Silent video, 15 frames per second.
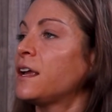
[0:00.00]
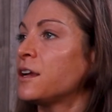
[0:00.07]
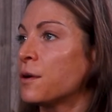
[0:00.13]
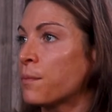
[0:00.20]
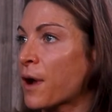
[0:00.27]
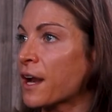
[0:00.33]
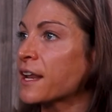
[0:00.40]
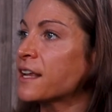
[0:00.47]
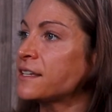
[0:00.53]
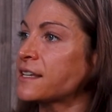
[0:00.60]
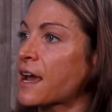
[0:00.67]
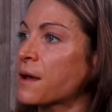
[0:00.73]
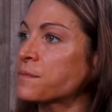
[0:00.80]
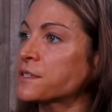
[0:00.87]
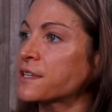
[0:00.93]
your body
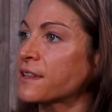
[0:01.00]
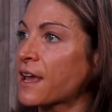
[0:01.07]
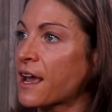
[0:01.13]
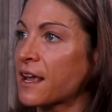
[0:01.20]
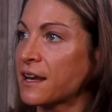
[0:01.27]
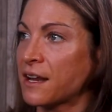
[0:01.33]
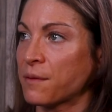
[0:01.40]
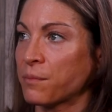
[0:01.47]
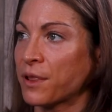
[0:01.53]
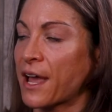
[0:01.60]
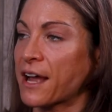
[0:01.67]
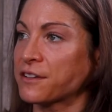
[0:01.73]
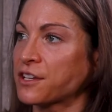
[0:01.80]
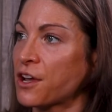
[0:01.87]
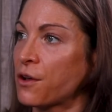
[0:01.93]
adapts to that and it
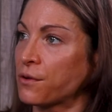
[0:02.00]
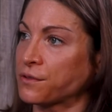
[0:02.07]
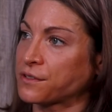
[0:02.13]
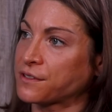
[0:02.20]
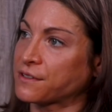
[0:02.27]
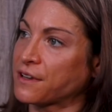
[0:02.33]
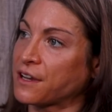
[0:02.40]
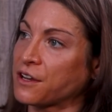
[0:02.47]
plateaus